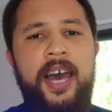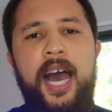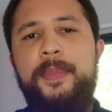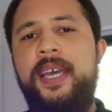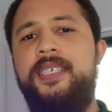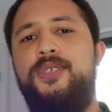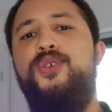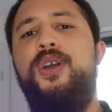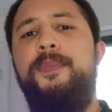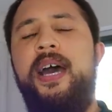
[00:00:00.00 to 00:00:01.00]
I'm here to
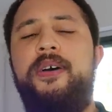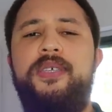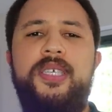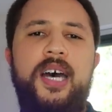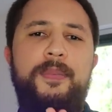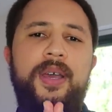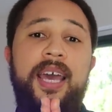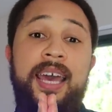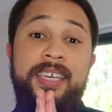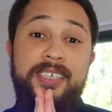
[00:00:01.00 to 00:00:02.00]
talk about some
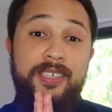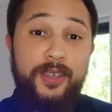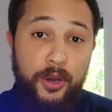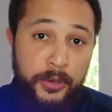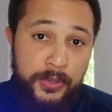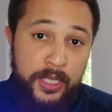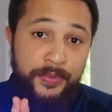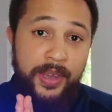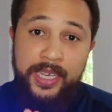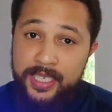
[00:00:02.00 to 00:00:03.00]

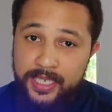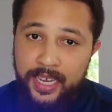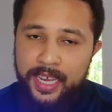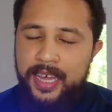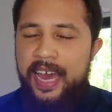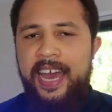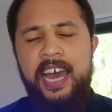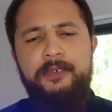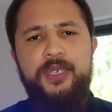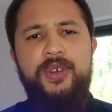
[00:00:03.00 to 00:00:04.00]
exclusive insight that I
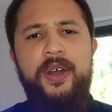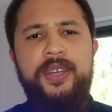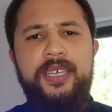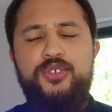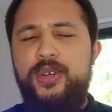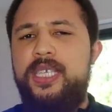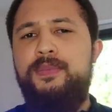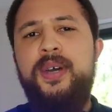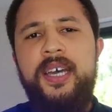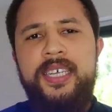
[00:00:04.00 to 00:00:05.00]
have surrounding
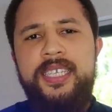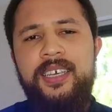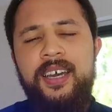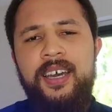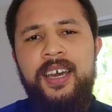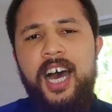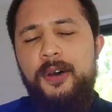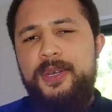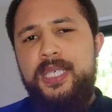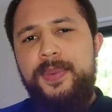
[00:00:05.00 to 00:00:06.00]
Dries Mertens.
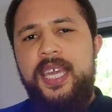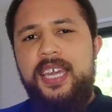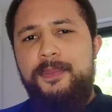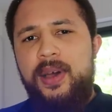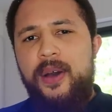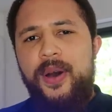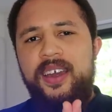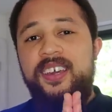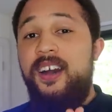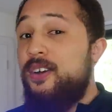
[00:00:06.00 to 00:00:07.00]
I'll be speaking about
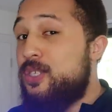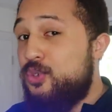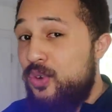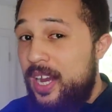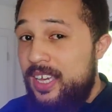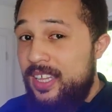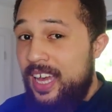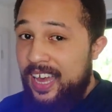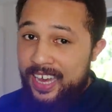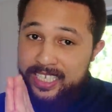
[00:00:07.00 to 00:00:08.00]
a young striker
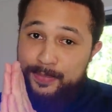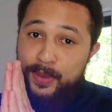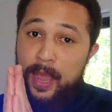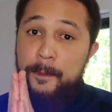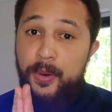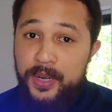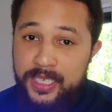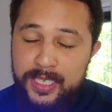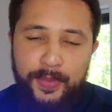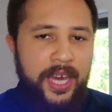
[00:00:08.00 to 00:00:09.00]
that has been
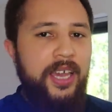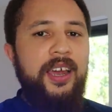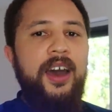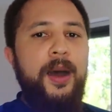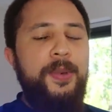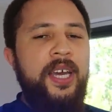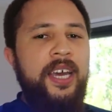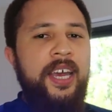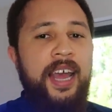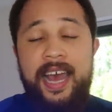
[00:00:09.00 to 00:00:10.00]
monitored by the club.
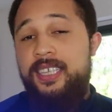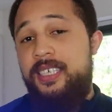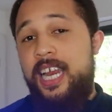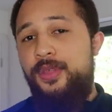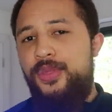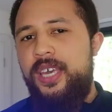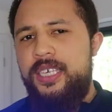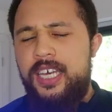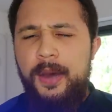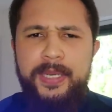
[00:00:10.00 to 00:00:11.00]
And to end
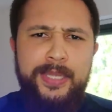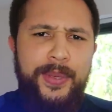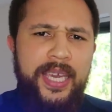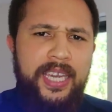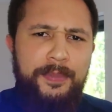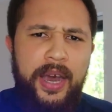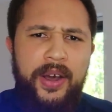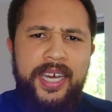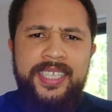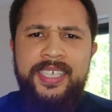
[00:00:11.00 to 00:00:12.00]
things, I'll be speaking
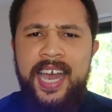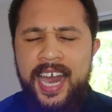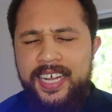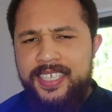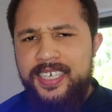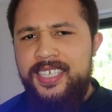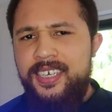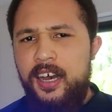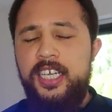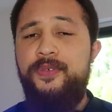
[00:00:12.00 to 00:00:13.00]
about a talented
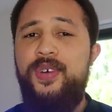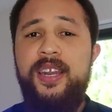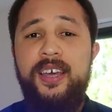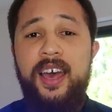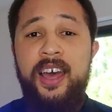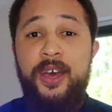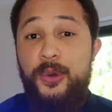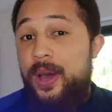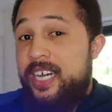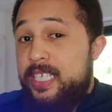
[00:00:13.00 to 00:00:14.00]
Dutch defender
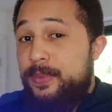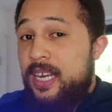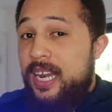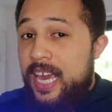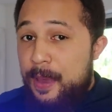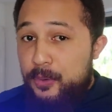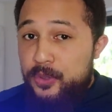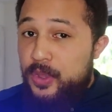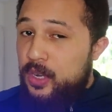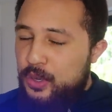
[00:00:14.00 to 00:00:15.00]
who has been
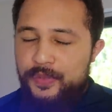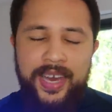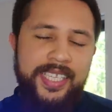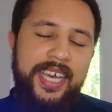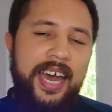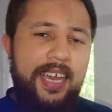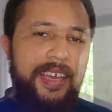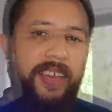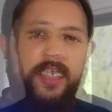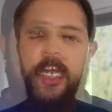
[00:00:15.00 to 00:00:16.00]
labelled the new Van Dijk.
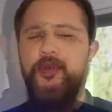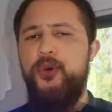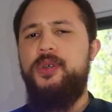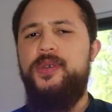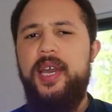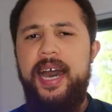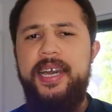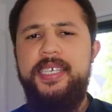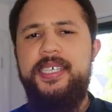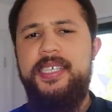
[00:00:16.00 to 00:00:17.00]
And of course, you
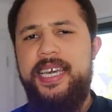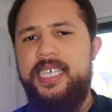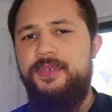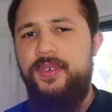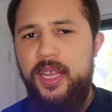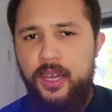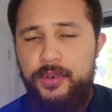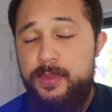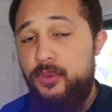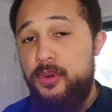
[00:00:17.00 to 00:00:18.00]
guys, today's video
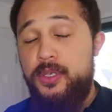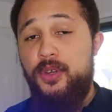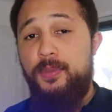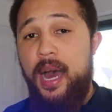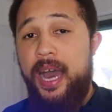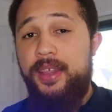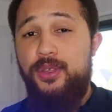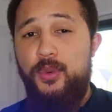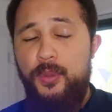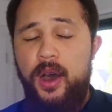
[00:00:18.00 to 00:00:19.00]
is brought to you by
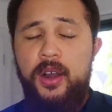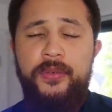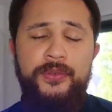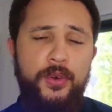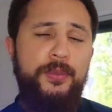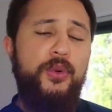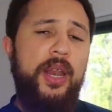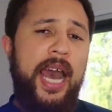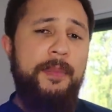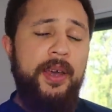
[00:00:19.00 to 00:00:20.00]
the One
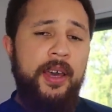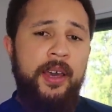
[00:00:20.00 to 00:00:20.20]
Football app.